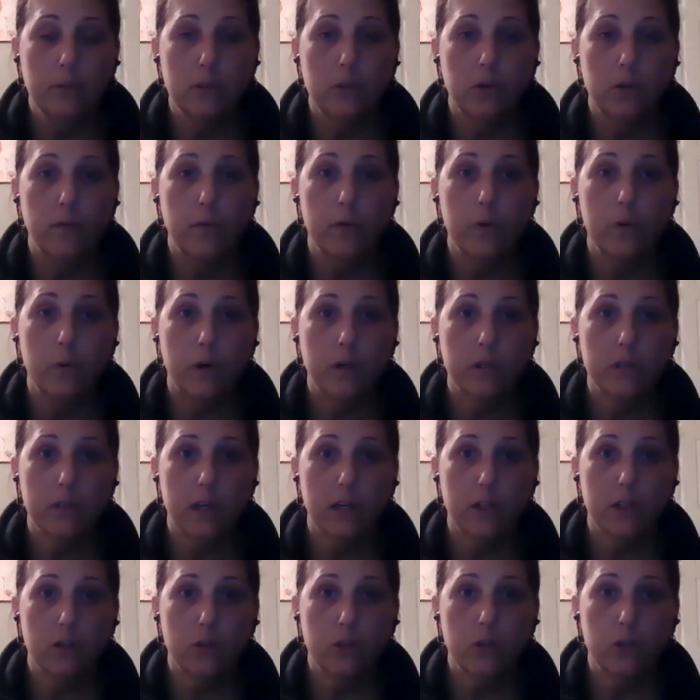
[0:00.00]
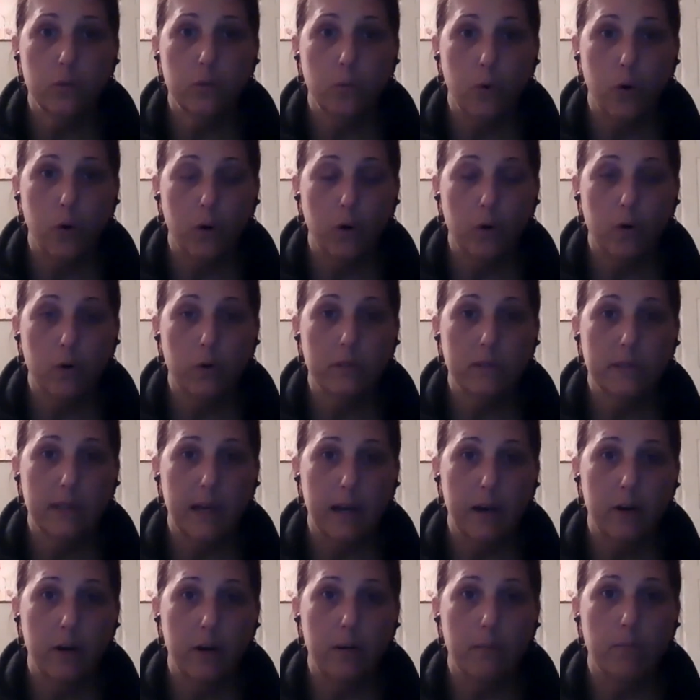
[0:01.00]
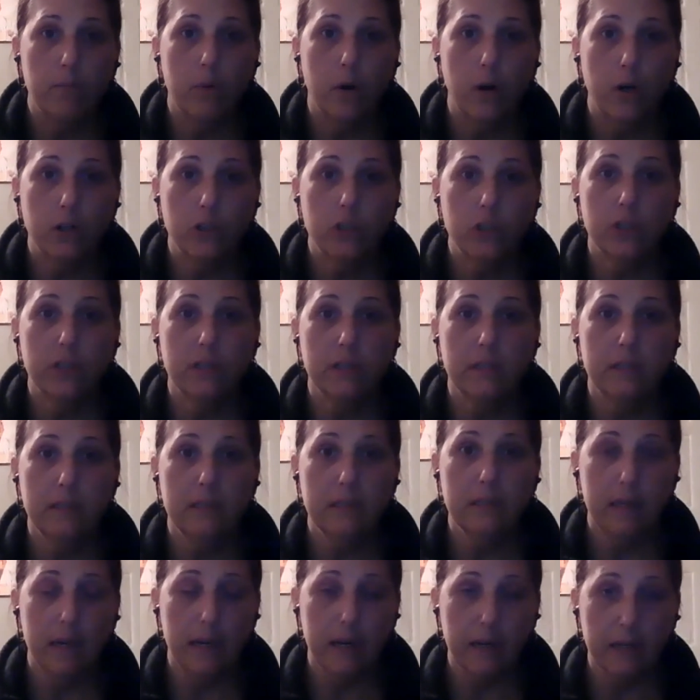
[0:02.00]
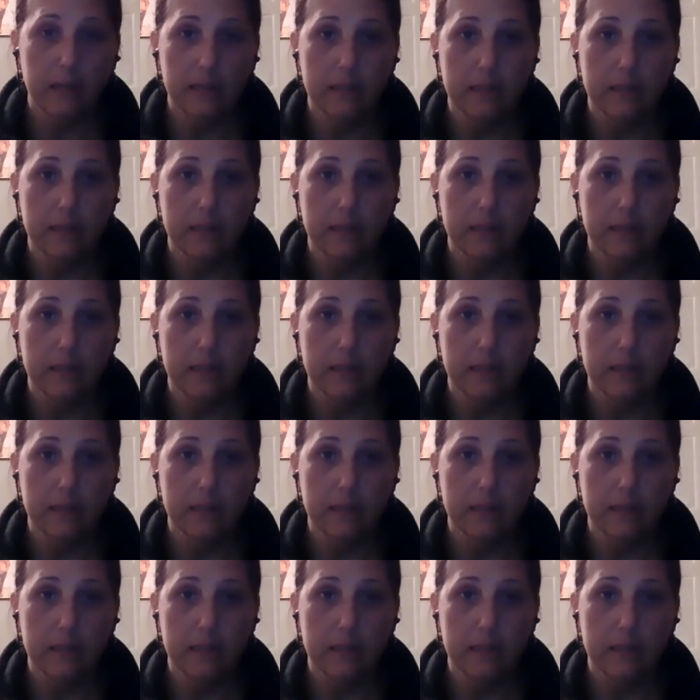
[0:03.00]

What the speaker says: So if you are scheduled to work on Saturday, March 6th,